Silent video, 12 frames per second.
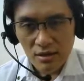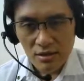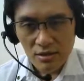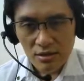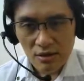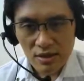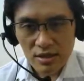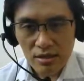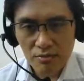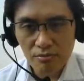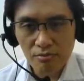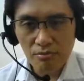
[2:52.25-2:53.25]
So as it
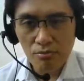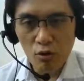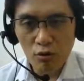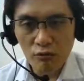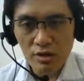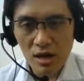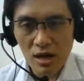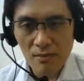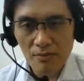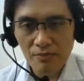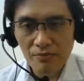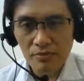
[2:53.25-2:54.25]
moves up,
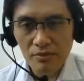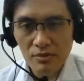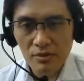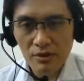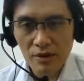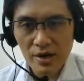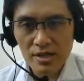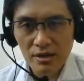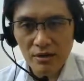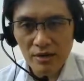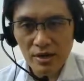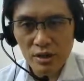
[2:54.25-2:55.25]
there is
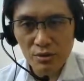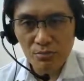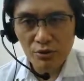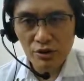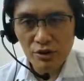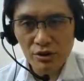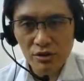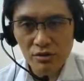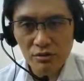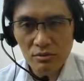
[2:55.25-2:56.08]
a ridge push